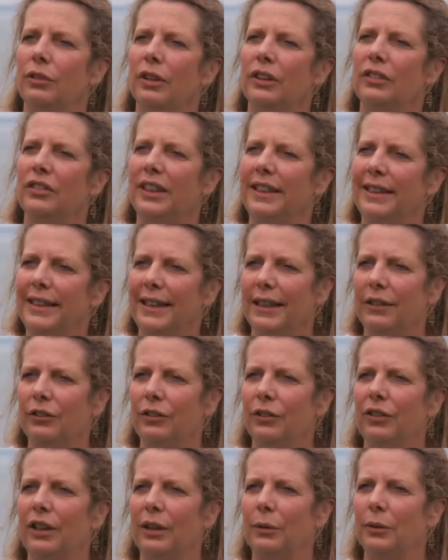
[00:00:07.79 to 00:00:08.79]
trusting the
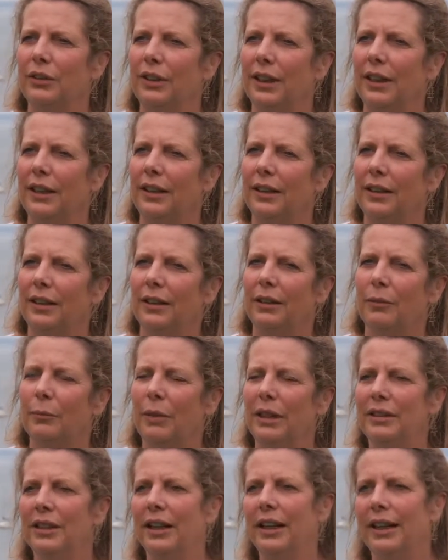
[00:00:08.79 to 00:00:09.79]
answers I was getting on
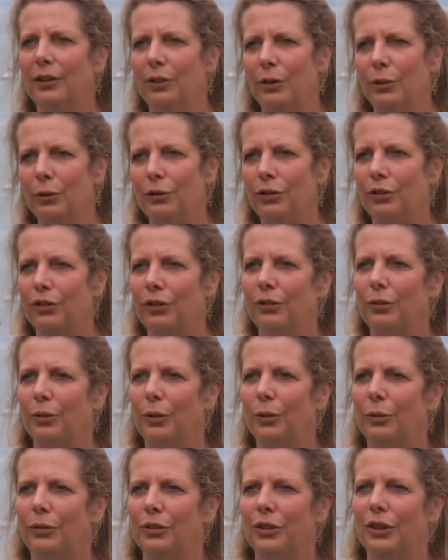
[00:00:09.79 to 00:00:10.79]
my diagnosis of
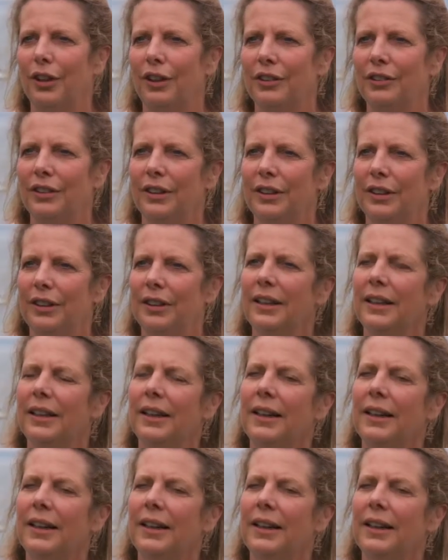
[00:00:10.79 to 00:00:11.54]
what was causing it.